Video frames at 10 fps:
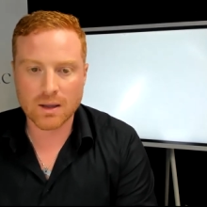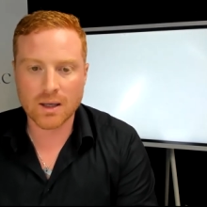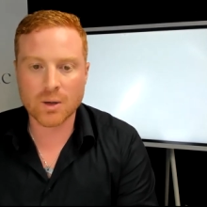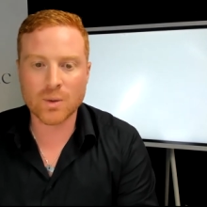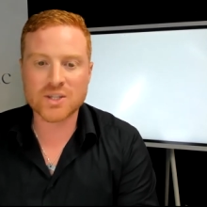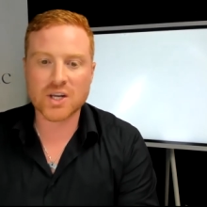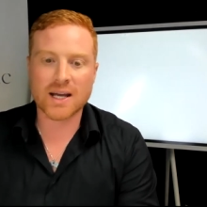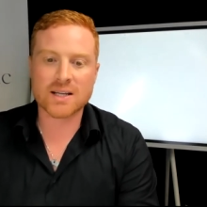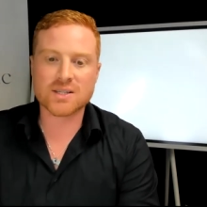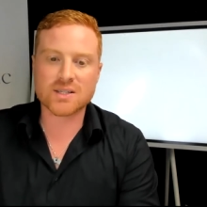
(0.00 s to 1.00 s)
in which
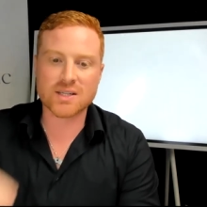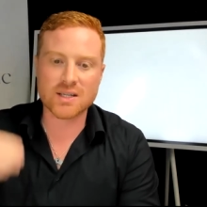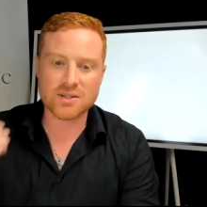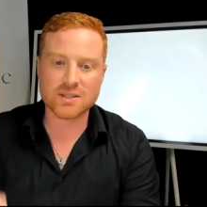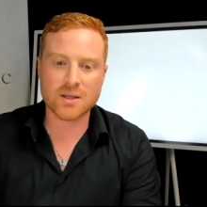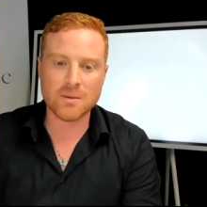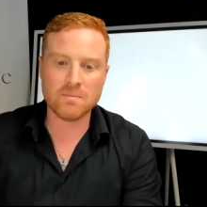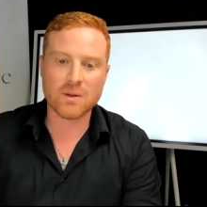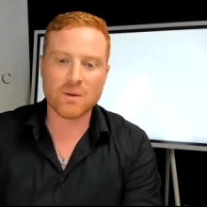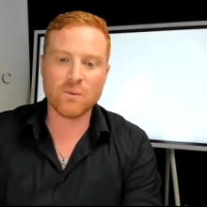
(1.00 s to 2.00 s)
our
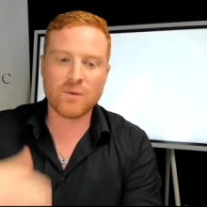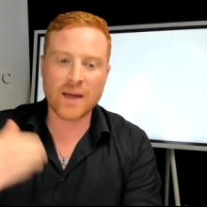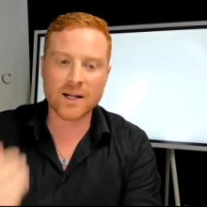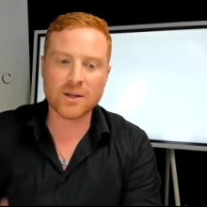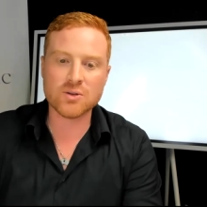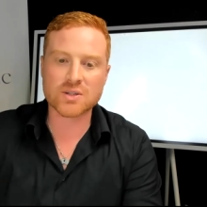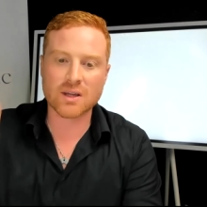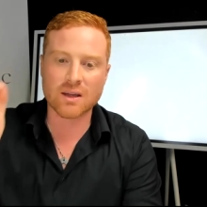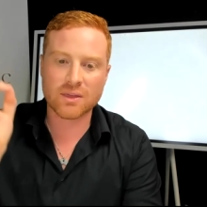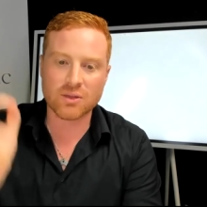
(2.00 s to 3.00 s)
system values
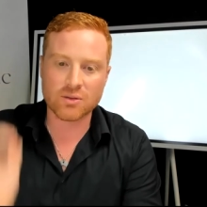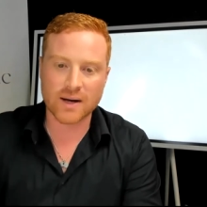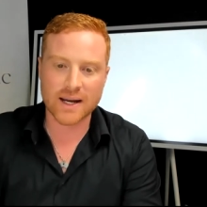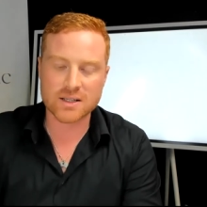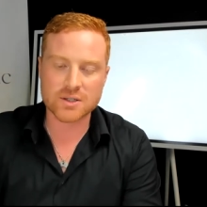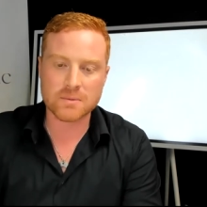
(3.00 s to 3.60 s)
the threat